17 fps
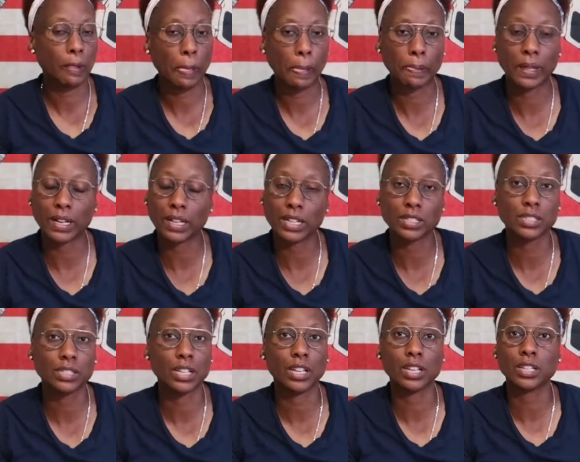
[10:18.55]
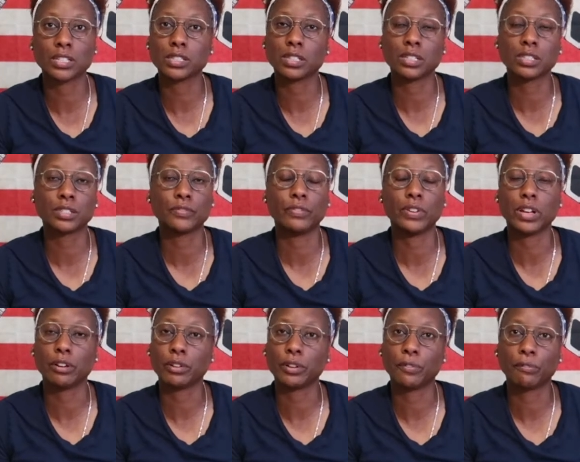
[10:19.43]
like I said, it's
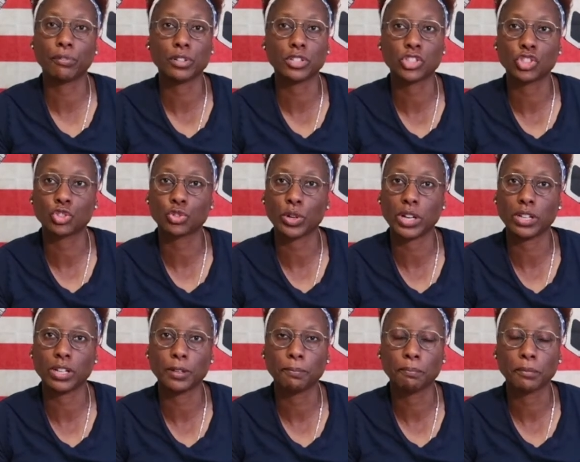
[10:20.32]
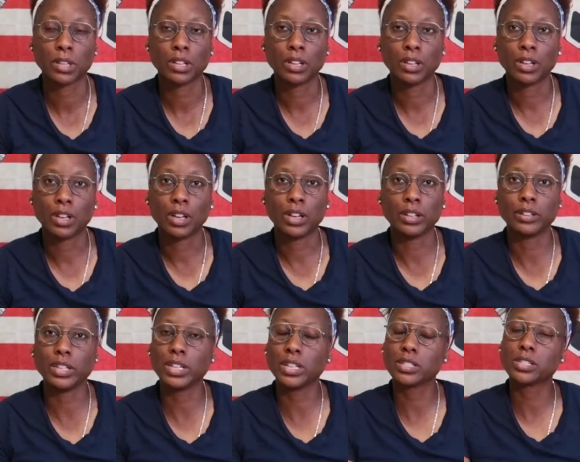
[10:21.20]
very frustrating. And
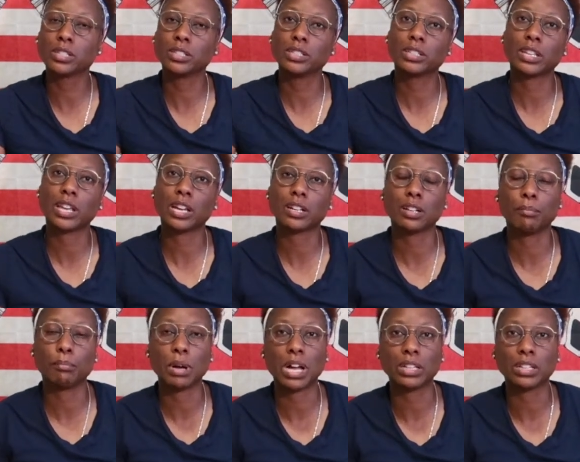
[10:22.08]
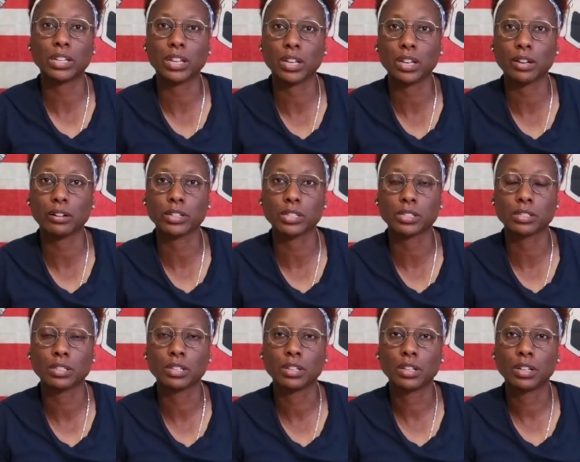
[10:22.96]
then to look at Kamala
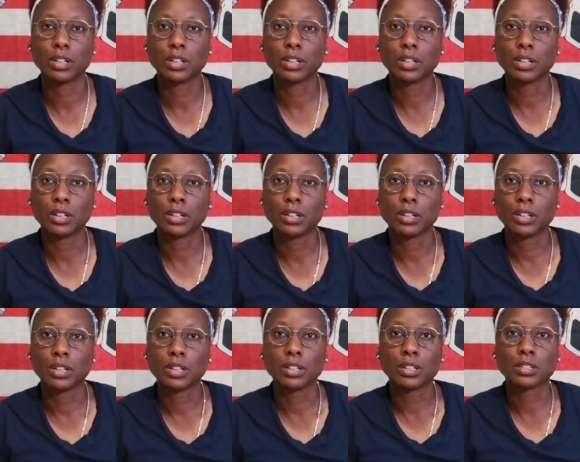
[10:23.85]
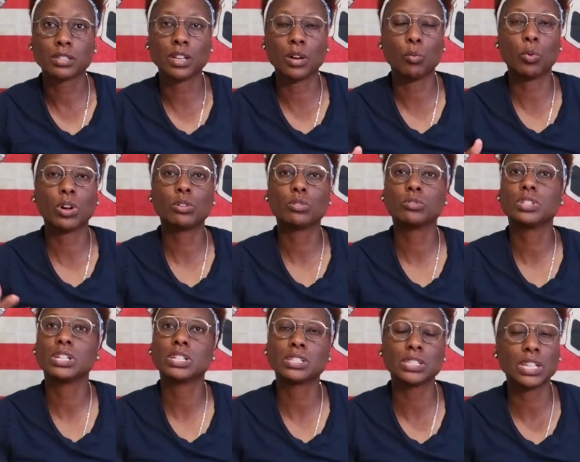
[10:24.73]
Harris, someone who
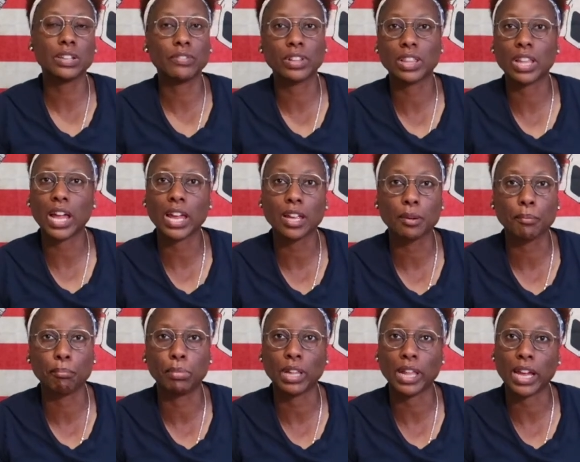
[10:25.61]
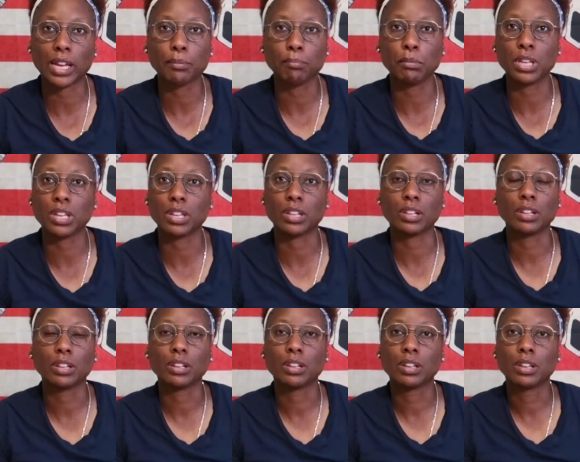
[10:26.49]
doesn't even like black men.
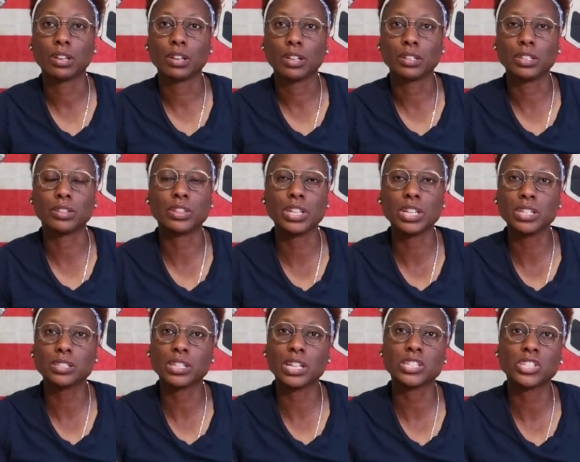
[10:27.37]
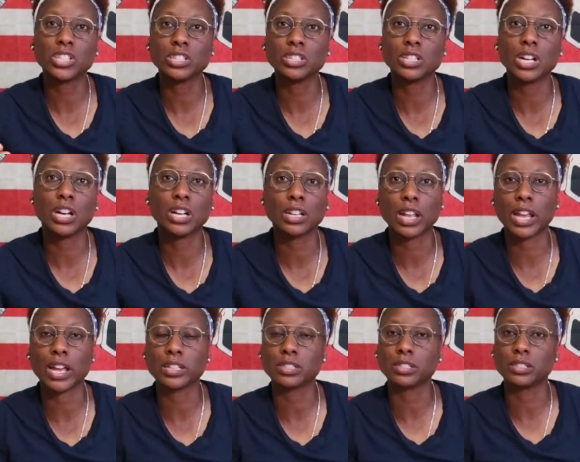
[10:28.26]
The things that she done
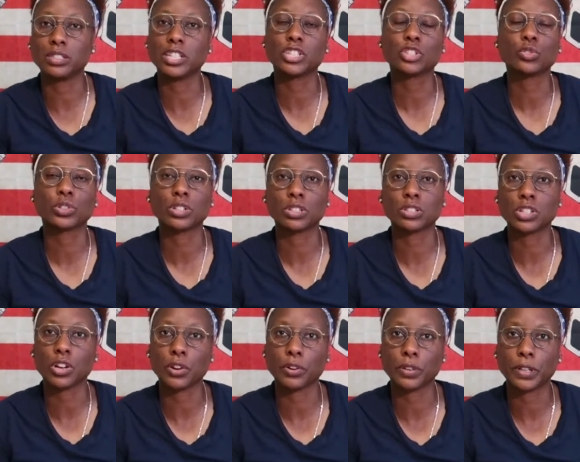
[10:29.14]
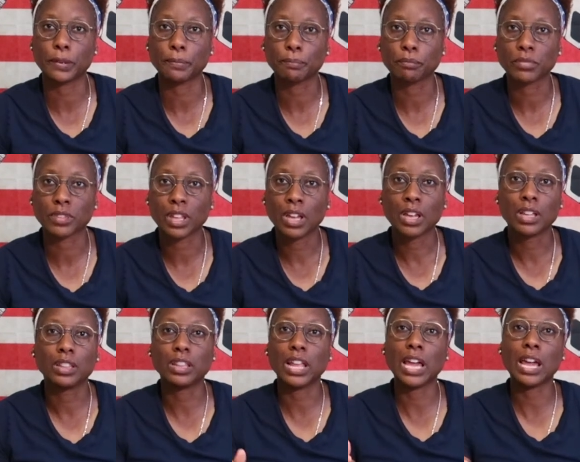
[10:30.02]
as a district attorney,
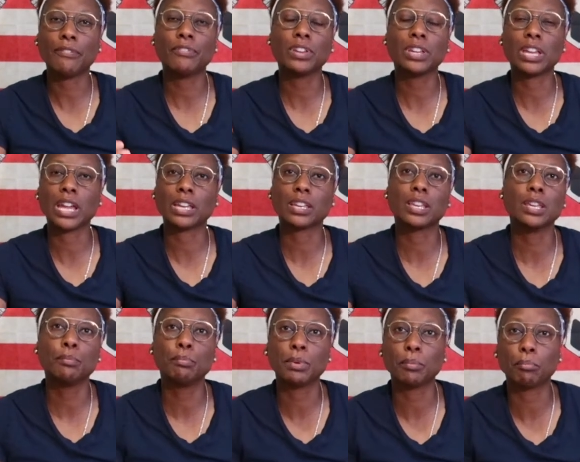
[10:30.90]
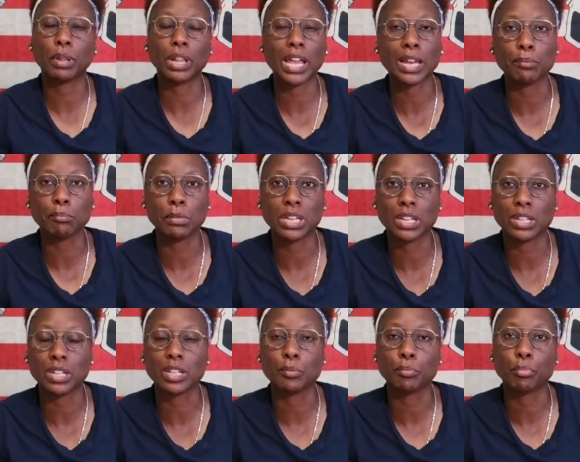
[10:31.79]
laughing at keeping black men
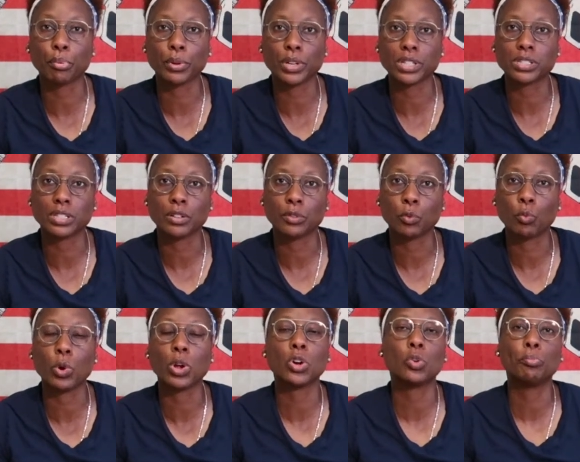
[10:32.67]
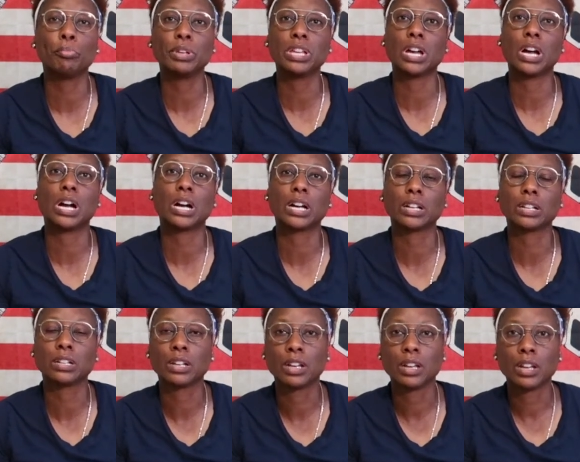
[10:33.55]
in prison well
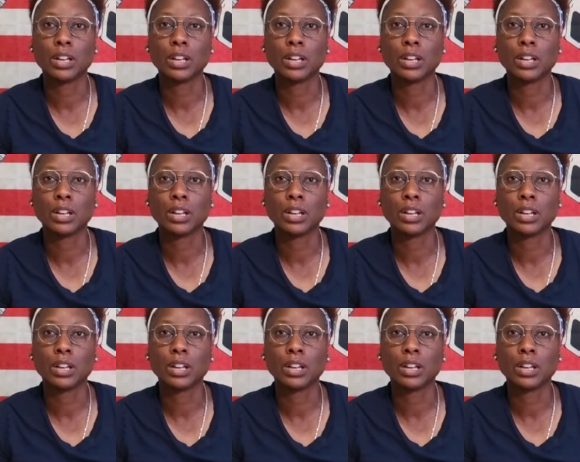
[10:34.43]
beyond